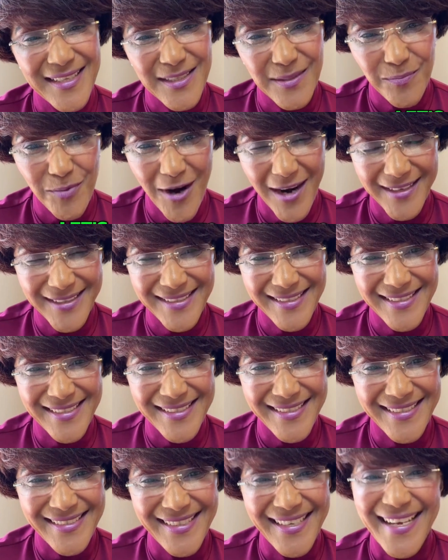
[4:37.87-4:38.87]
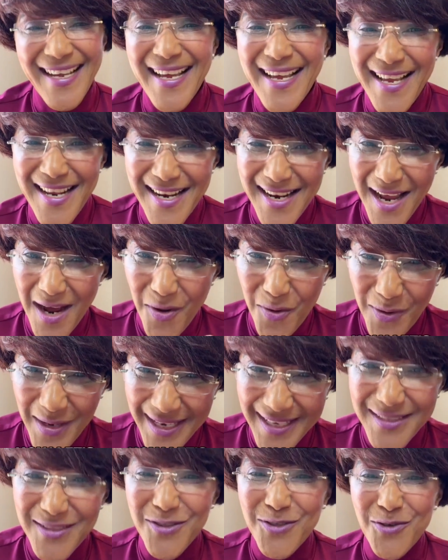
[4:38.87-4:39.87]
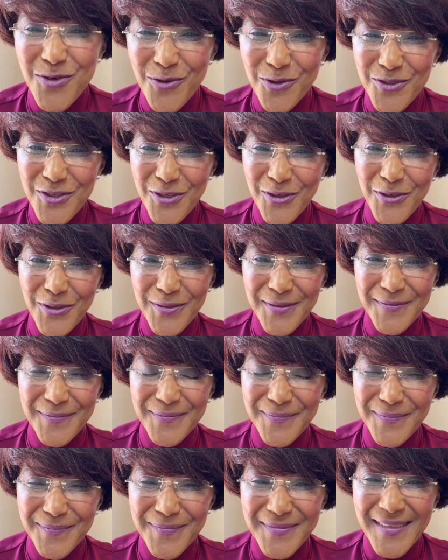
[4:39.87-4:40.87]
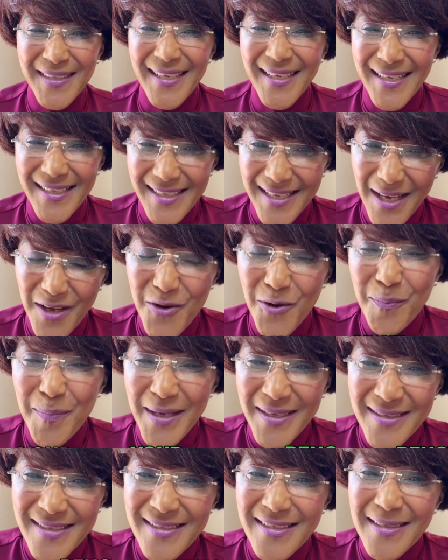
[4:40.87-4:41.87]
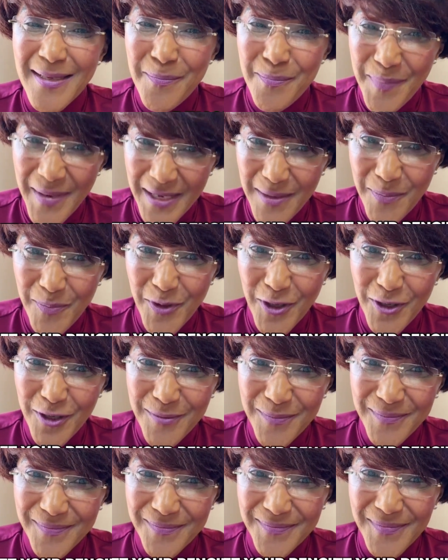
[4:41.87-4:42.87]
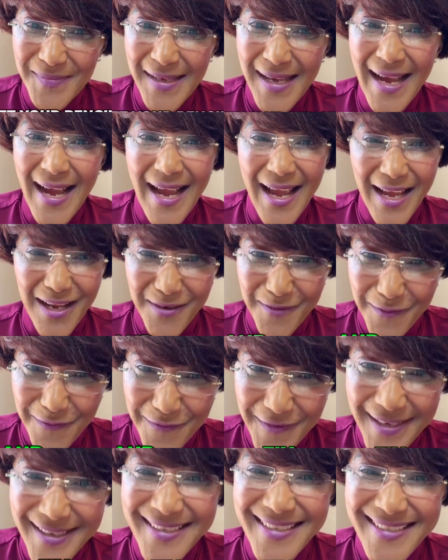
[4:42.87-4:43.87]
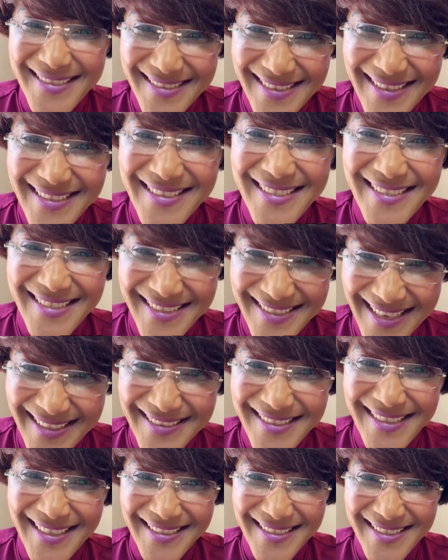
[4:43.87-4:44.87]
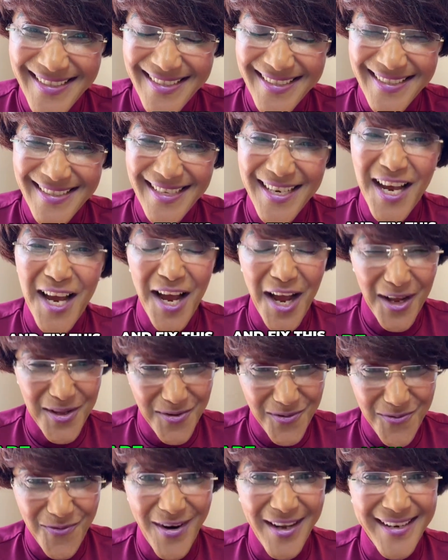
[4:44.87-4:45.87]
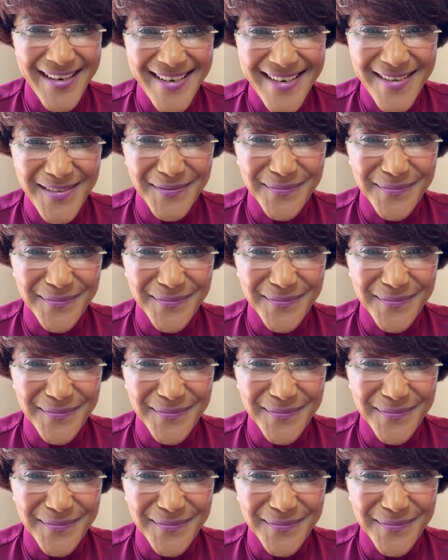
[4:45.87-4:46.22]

practice. Now it's your turn. Get your pencil and paper and fix this sentence. Are you ready?